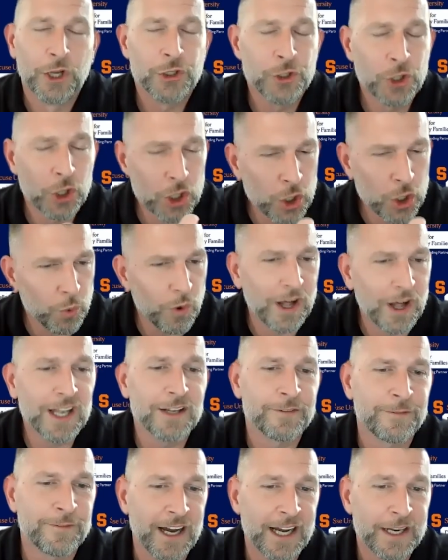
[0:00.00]
You're
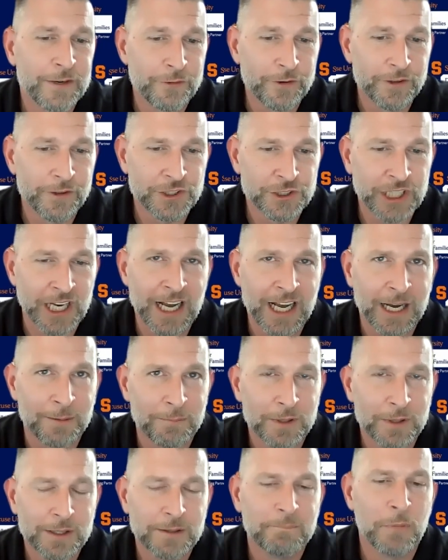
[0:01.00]
qualified for the job.